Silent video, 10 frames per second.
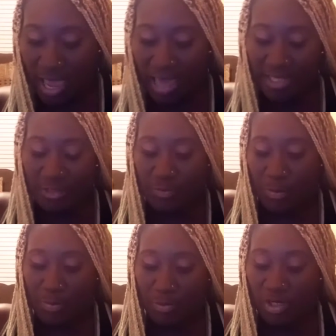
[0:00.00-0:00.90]
that is, a
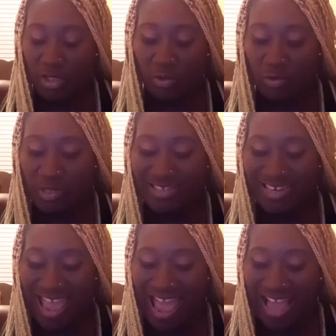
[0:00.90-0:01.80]
prelude is
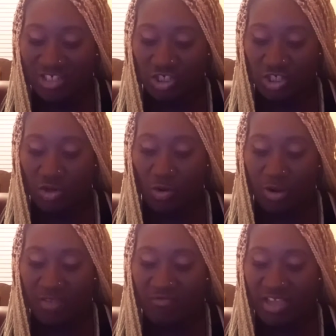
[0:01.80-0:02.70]
an action or
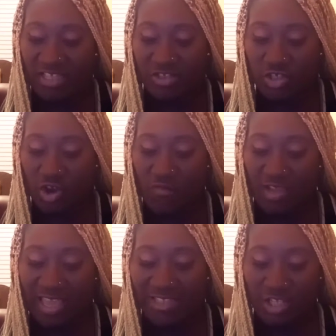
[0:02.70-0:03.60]
event
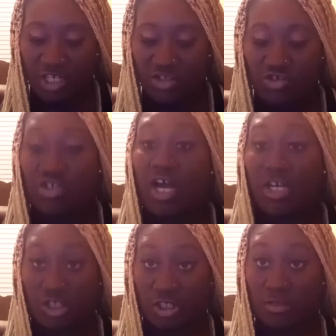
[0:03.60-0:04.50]
serving as an
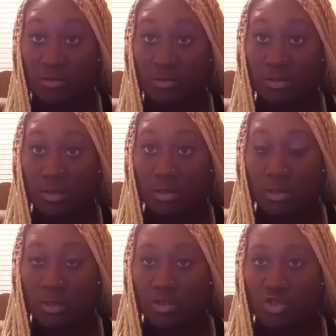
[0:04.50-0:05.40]
introduction.
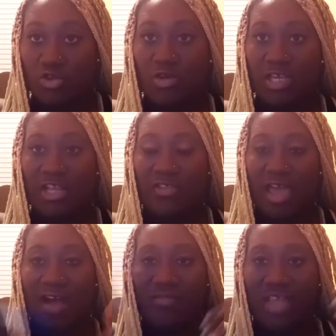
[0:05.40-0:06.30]
So you can either
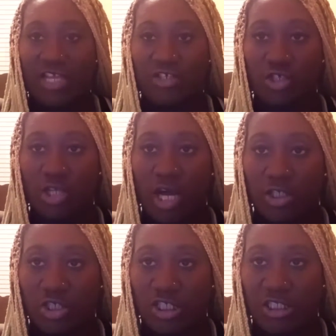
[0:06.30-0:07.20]
have the
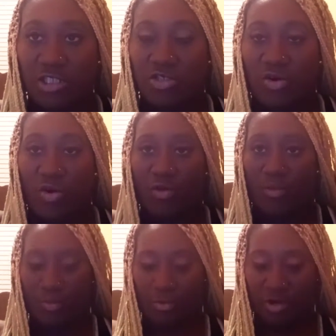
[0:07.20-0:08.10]
introduction or
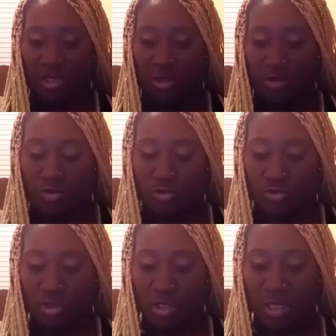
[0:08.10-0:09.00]
the prelude